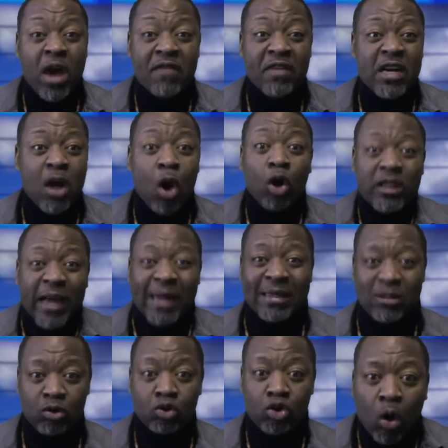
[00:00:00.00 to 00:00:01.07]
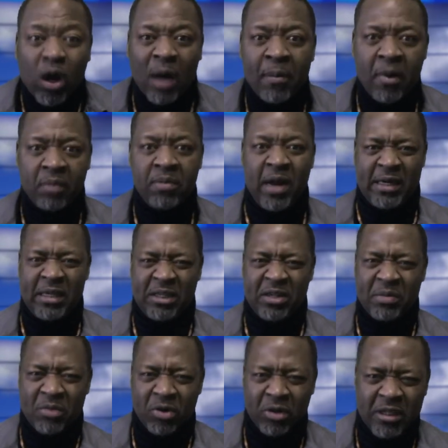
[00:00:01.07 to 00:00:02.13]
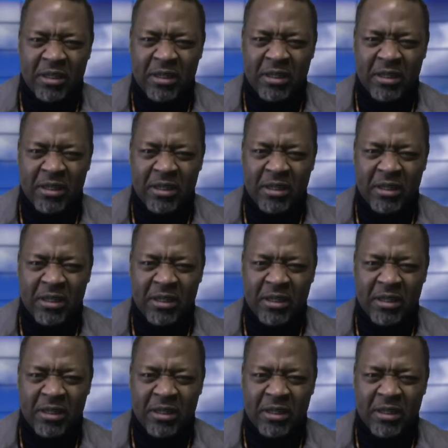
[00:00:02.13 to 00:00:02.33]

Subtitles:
even the audience to talk about Black History Month.